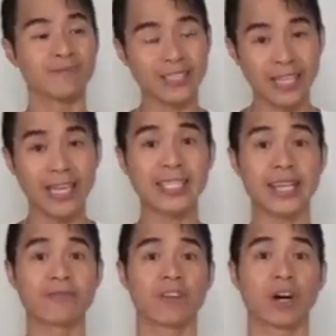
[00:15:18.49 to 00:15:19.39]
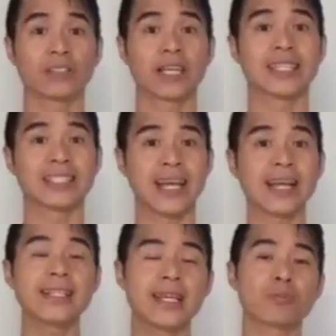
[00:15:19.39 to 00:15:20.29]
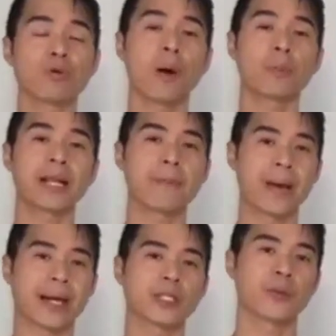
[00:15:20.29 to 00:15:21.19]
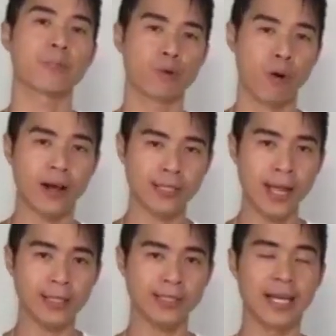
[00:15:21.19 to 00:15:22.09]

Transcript: less involved in a day-to-day property management process,